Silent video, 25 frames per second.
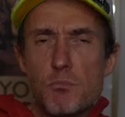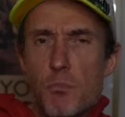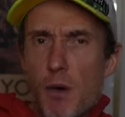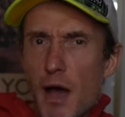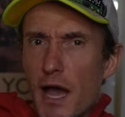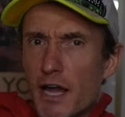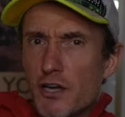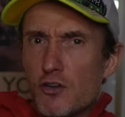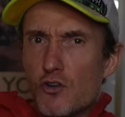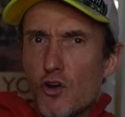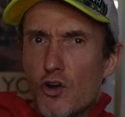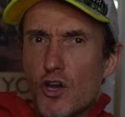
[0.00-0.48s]

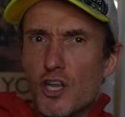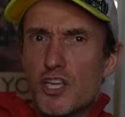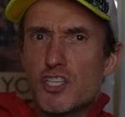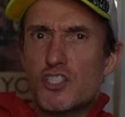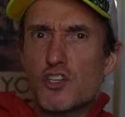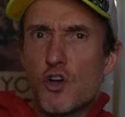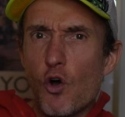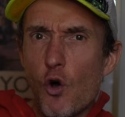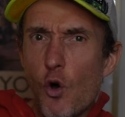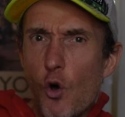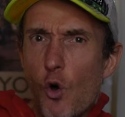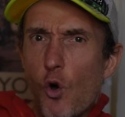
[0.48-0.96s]
My
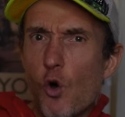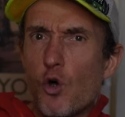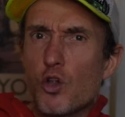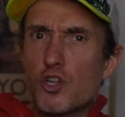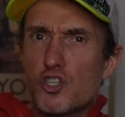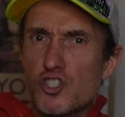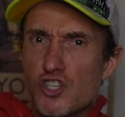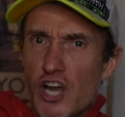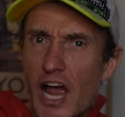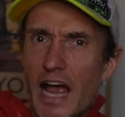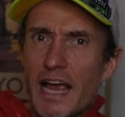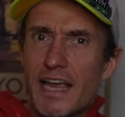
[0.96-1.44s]
knowledge, all
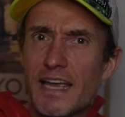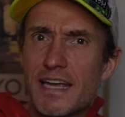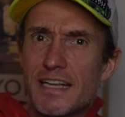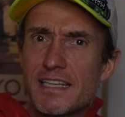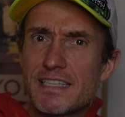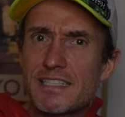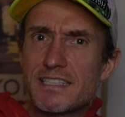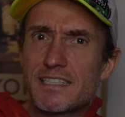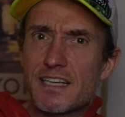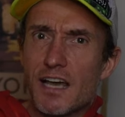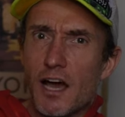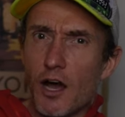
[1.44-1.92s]

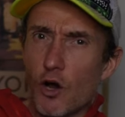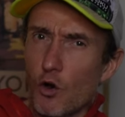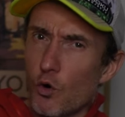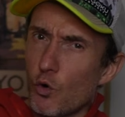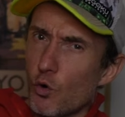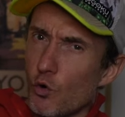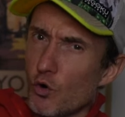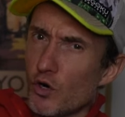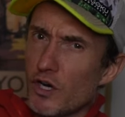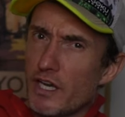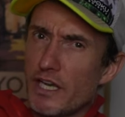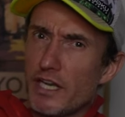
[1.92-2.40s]
jackets are
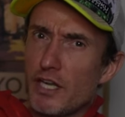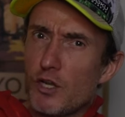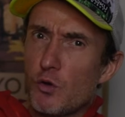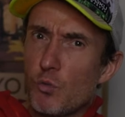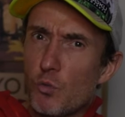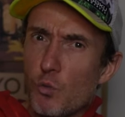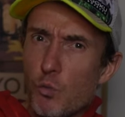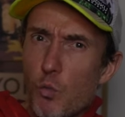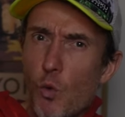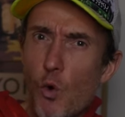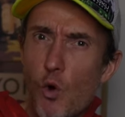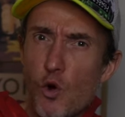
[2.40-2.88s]
only
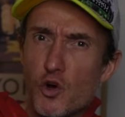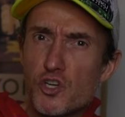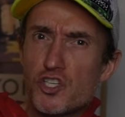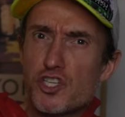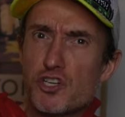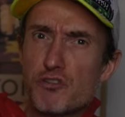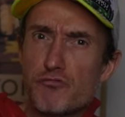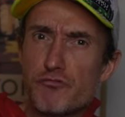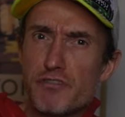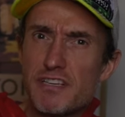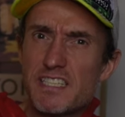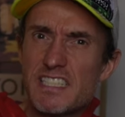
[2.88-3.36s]

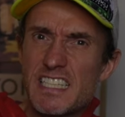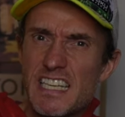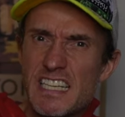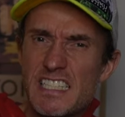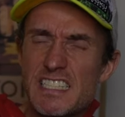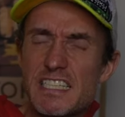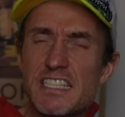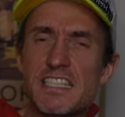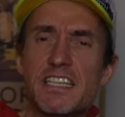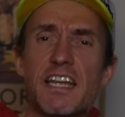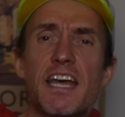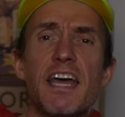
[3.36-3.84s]
water
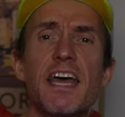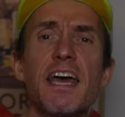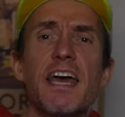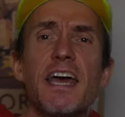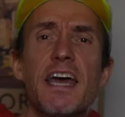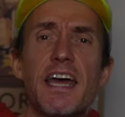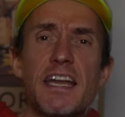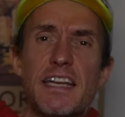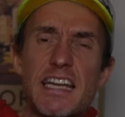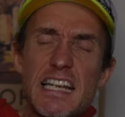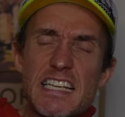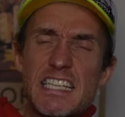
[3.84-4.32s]
resistant,
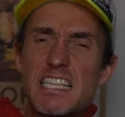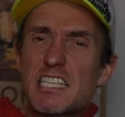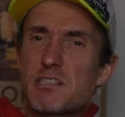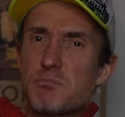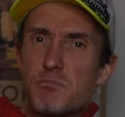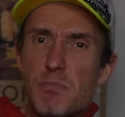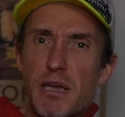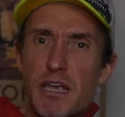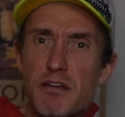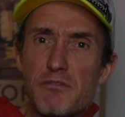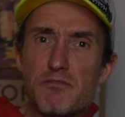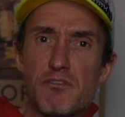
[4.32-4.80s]
unless it's
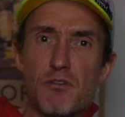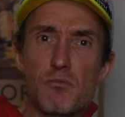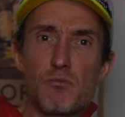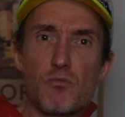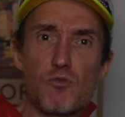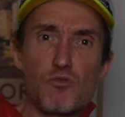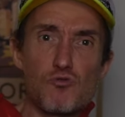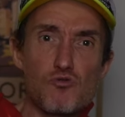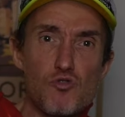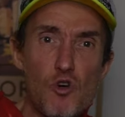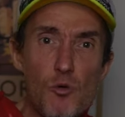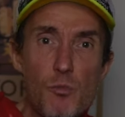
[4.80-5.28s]
made from
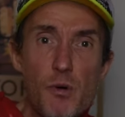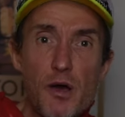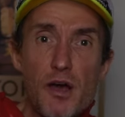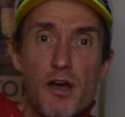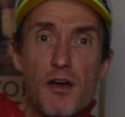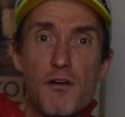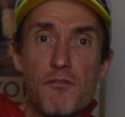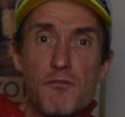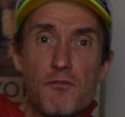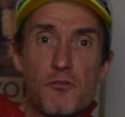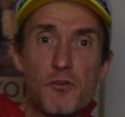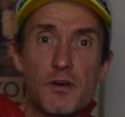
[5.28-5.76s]

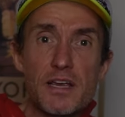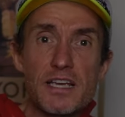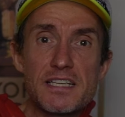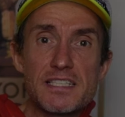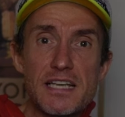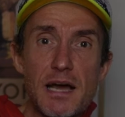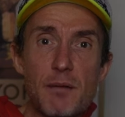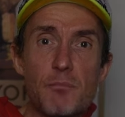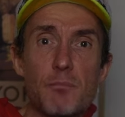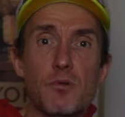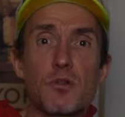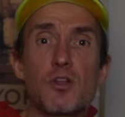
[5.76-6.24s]
rubber, for
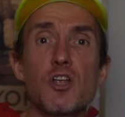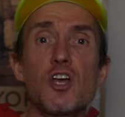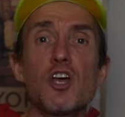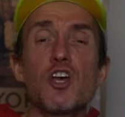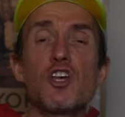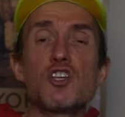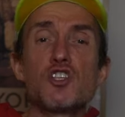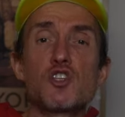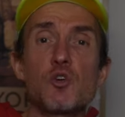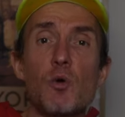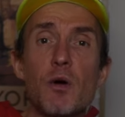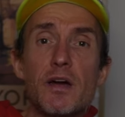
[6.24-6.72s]
example.
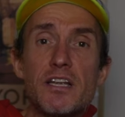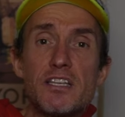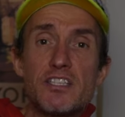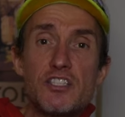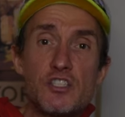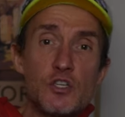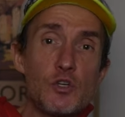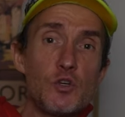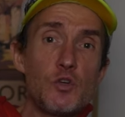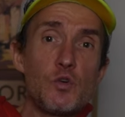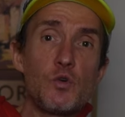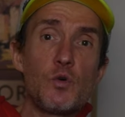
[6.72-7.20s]
So I
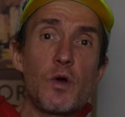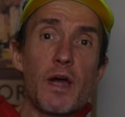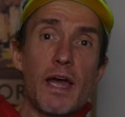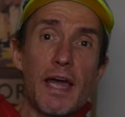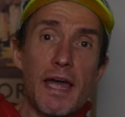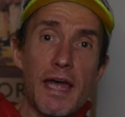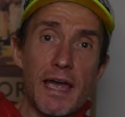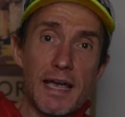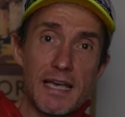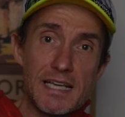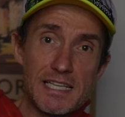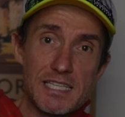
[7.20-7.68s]
do
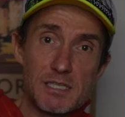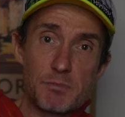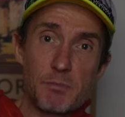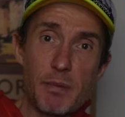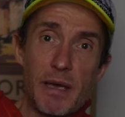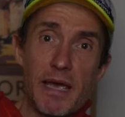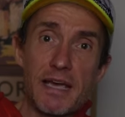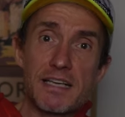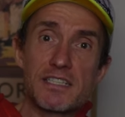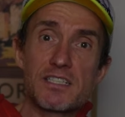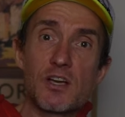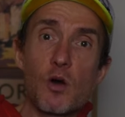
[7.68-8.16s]

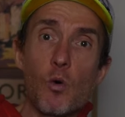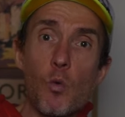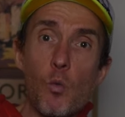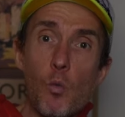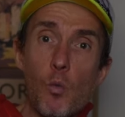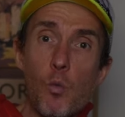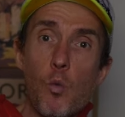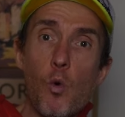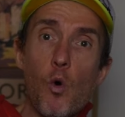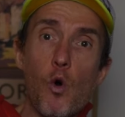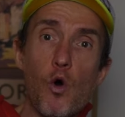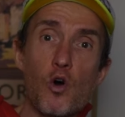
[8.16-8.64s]
expect
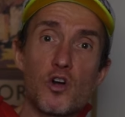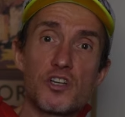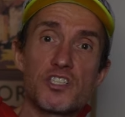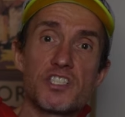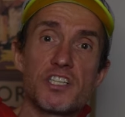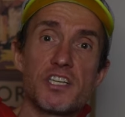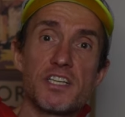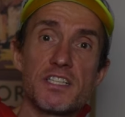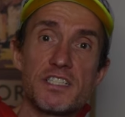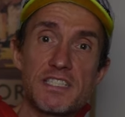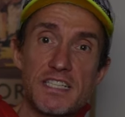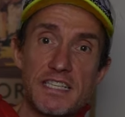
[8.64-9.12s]

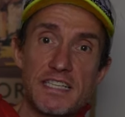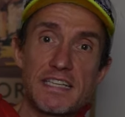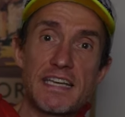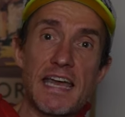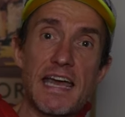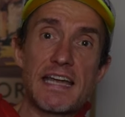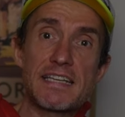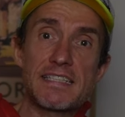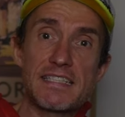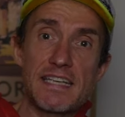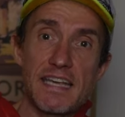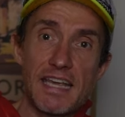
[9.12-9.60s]
water to
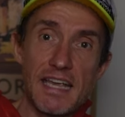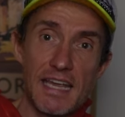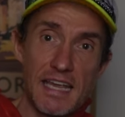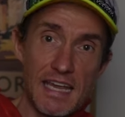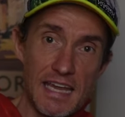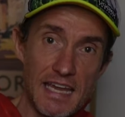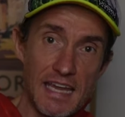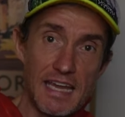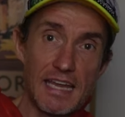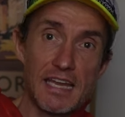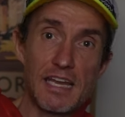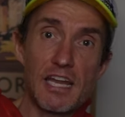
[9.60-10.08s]
get
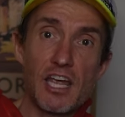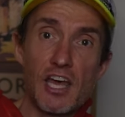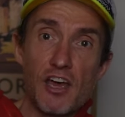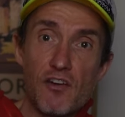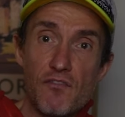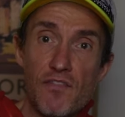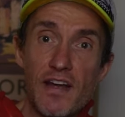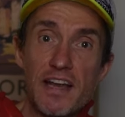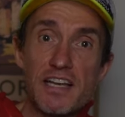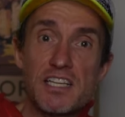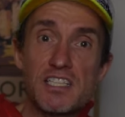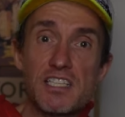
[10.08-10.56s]
in
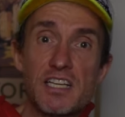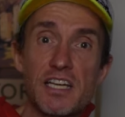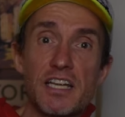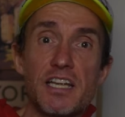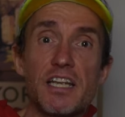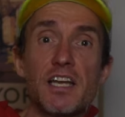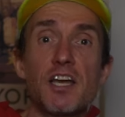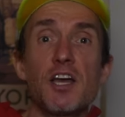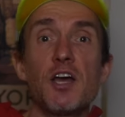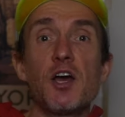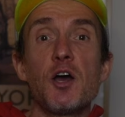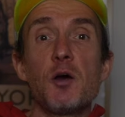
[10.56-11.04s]

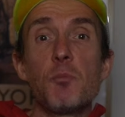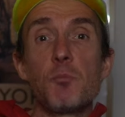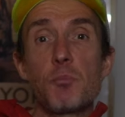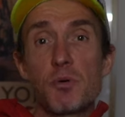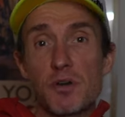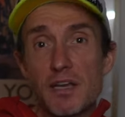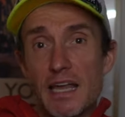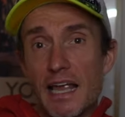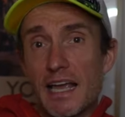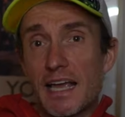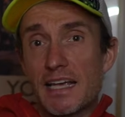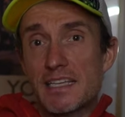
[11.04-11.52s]
eventually.
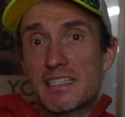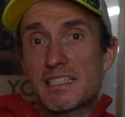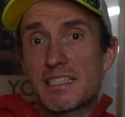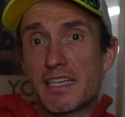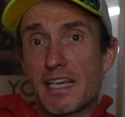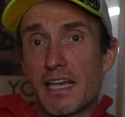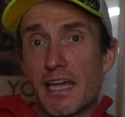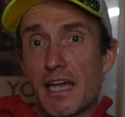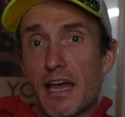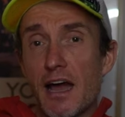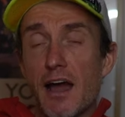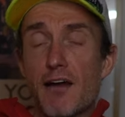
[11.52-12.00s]
But like I
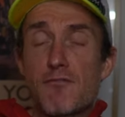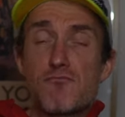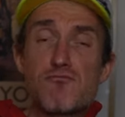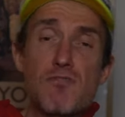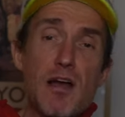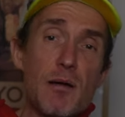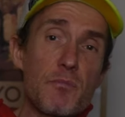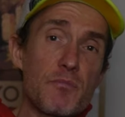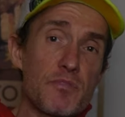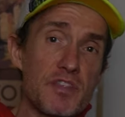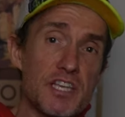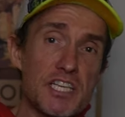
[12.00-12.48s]
say, I've
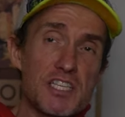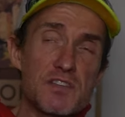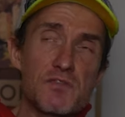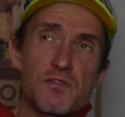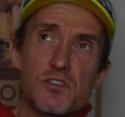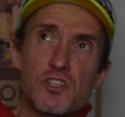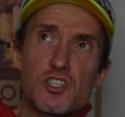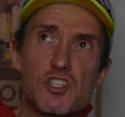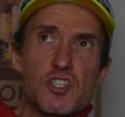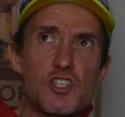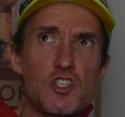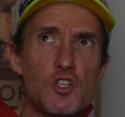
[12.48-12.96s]
run with this
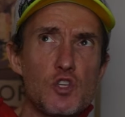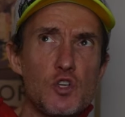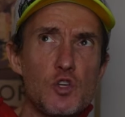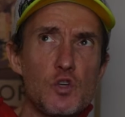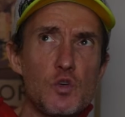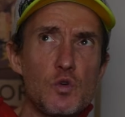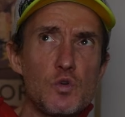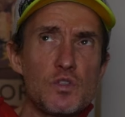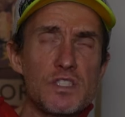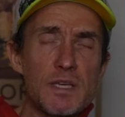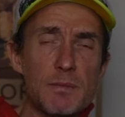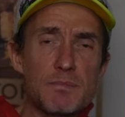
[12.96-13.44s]
for
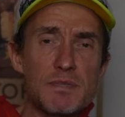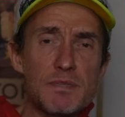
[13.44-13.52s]
two